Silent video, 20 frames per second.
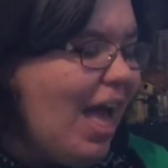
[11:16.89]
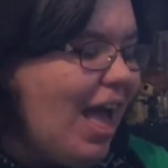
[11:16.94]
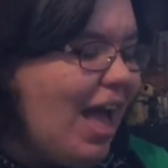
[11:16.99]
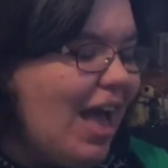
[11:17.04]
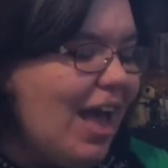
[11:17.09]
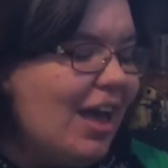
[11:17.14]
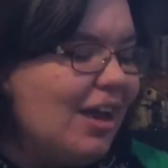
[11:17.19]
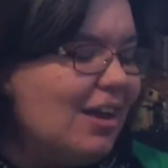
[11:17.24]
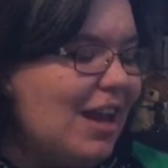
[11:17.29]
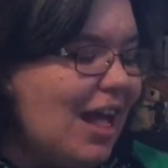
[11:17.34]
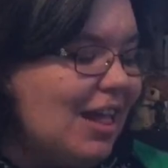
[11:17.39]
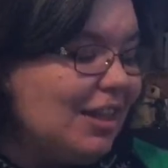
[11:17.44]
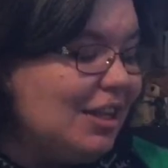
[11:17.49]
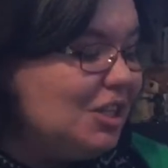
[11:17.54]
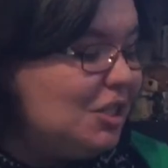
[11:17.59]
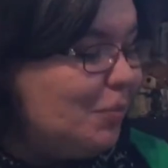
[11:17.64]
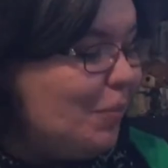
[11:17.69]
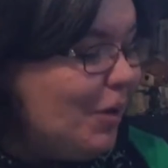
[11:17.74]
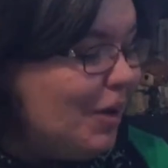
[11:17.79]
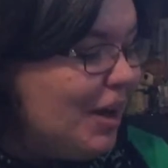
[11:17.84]
and
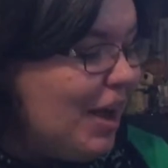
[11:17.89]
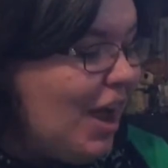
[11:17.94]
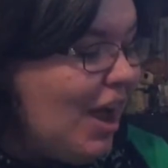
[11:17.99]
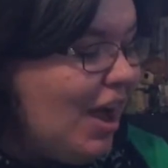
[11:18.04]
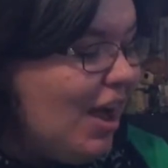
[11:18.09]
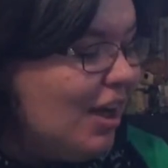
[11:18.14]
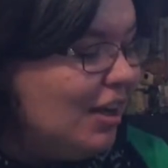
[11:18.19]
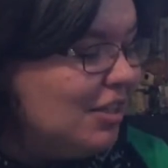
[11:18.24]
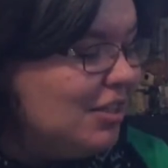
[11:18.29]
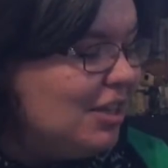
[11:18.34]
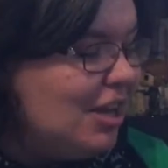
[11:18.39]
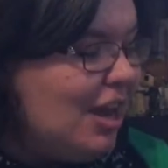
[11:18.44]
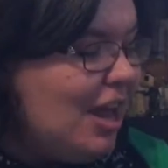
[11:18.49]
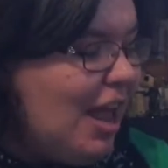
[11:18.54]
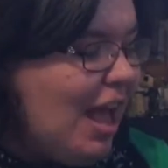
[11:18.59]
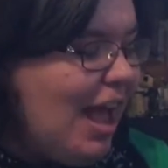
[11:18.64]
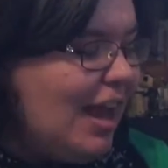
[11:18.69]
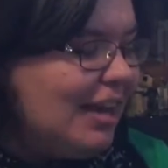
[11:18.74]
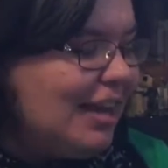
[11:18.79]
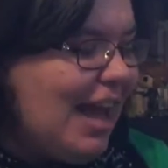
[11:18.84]
Aliette de Bodard
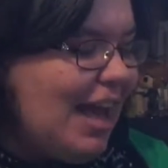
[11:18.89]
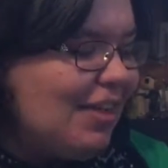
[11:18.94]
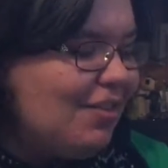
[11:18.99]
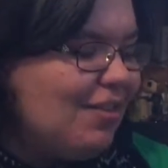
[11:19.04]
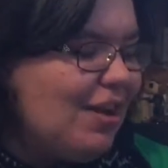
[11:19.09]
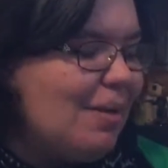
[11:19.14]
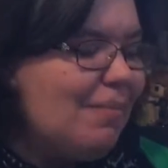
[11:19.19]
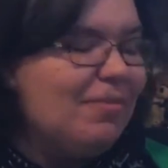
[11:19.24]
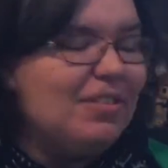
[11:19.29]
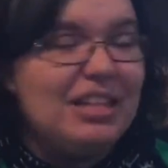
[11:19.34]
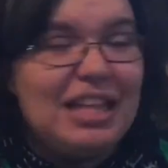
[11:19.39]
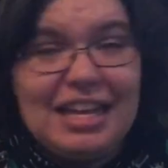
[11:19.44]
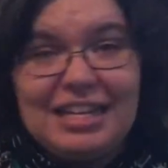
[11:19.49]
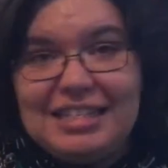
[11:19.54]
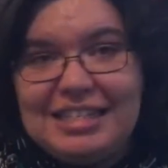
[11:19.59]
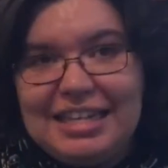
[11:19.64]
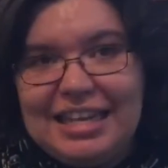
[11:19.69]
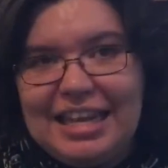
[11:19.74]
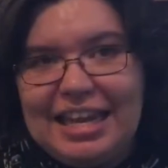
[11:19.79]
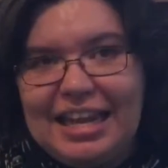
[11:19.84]
and Catherine M.
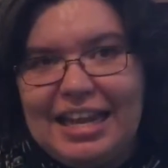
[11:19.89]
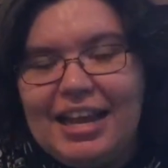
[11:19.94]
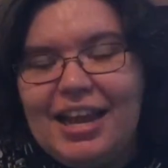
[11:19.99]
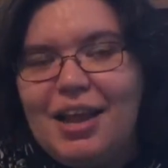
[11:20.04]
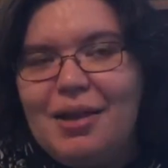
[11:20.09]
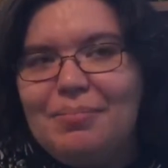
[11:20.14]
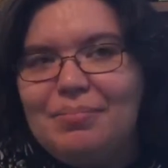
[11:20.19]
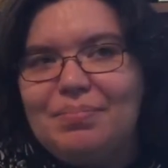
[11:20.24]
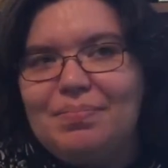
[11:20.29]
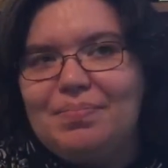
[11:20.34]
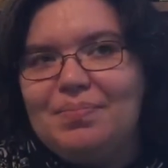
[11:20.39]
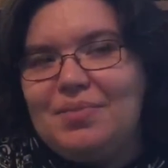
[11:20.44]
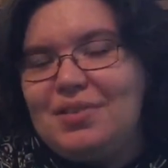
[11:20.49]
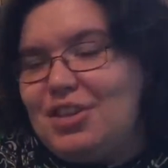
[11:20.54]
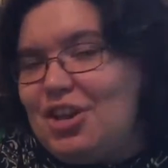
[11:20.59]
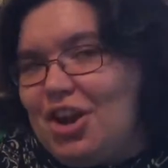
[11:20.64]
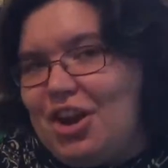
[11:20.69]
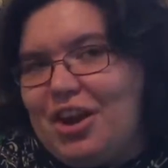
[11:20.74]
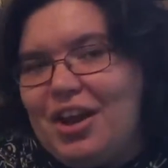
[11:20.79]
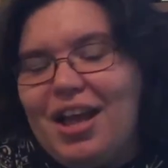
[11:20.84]
Valenti,
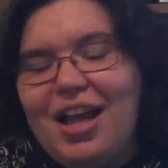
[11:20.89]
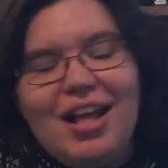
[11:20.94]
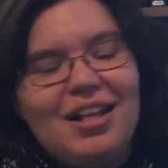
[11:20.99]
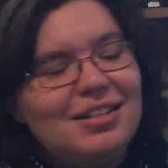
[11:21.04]
you know.